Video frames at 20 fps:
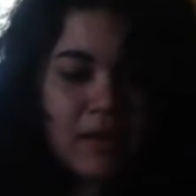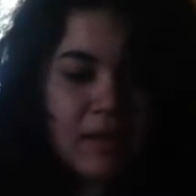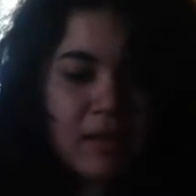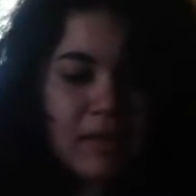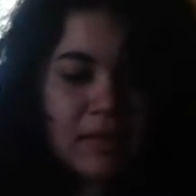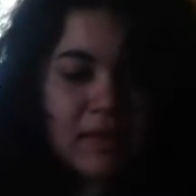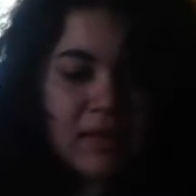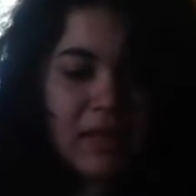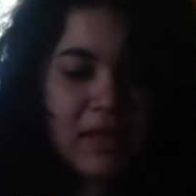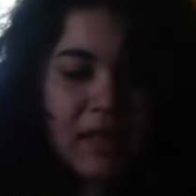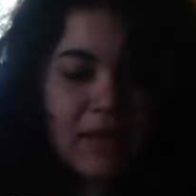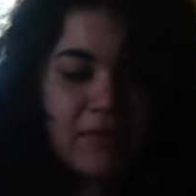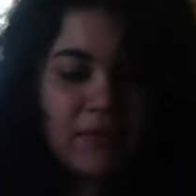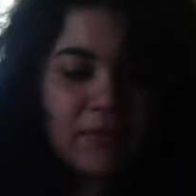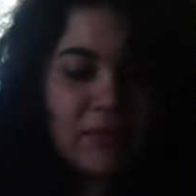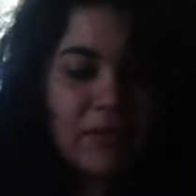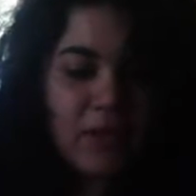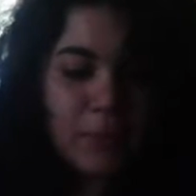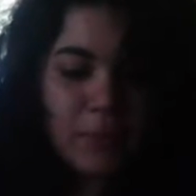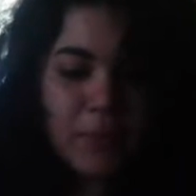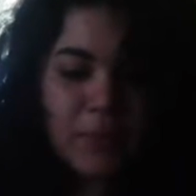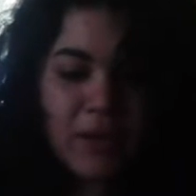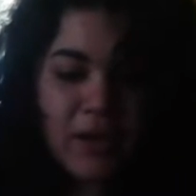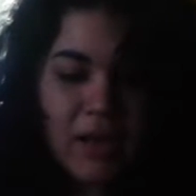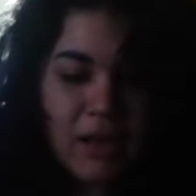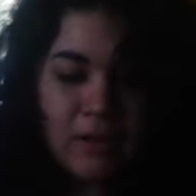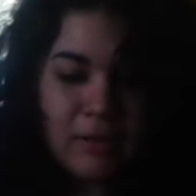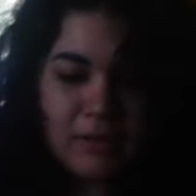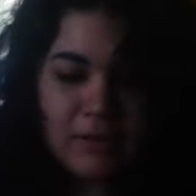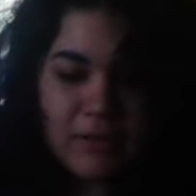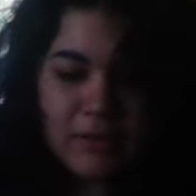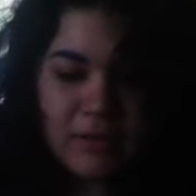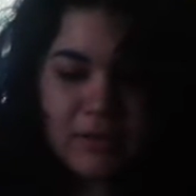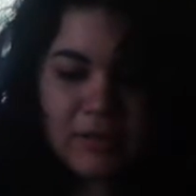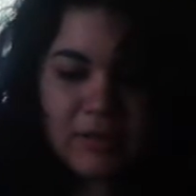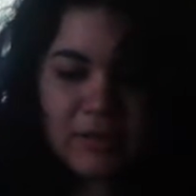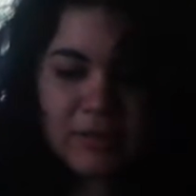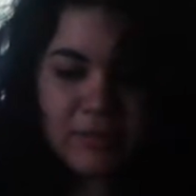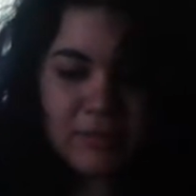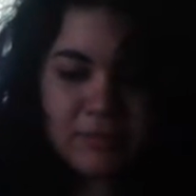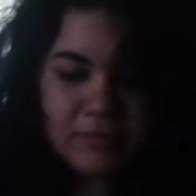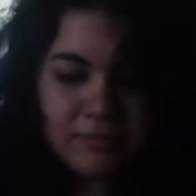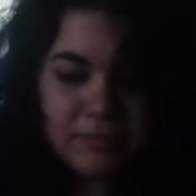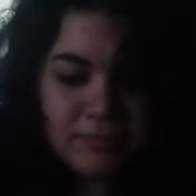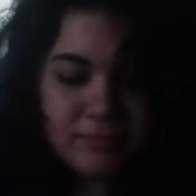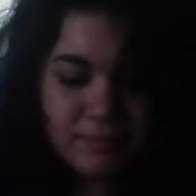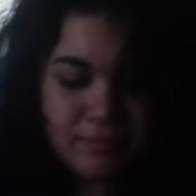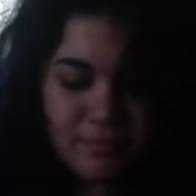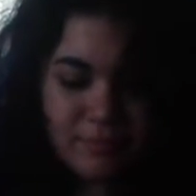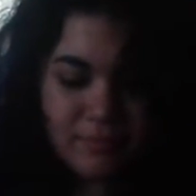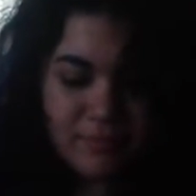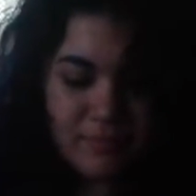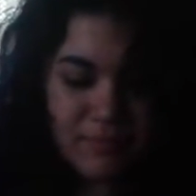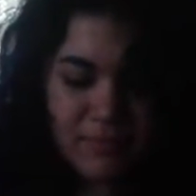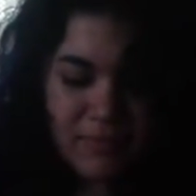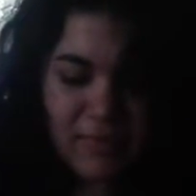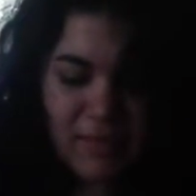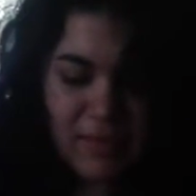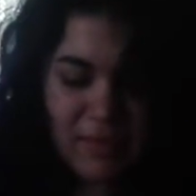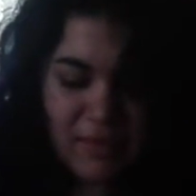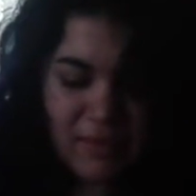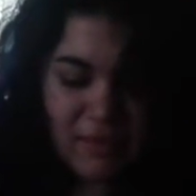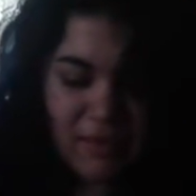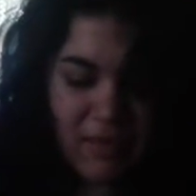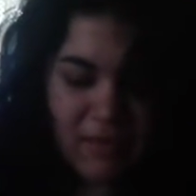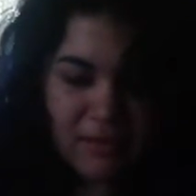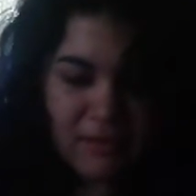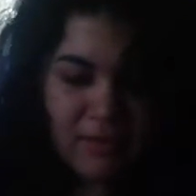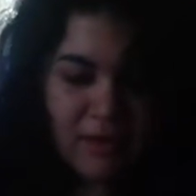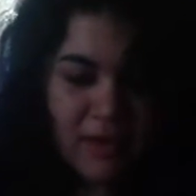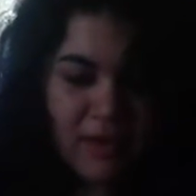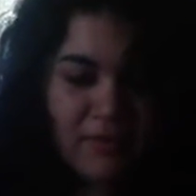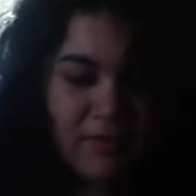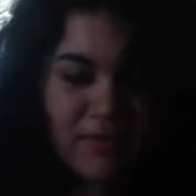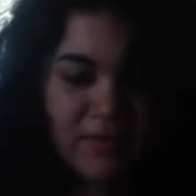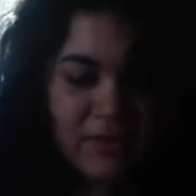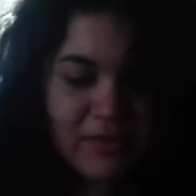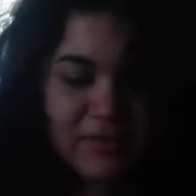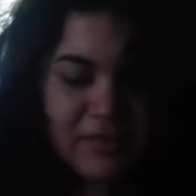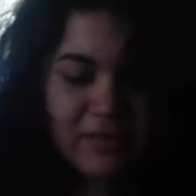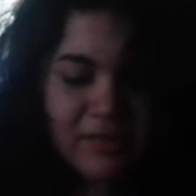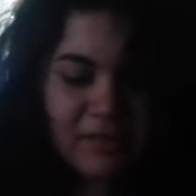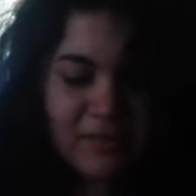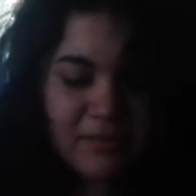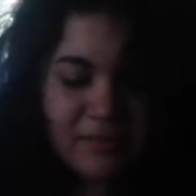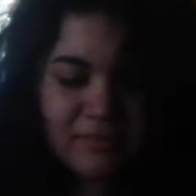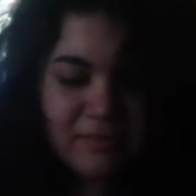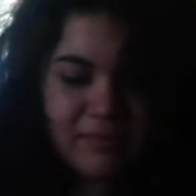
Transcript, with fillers: Get the evil doppelganger look. This is actually kind of interesting.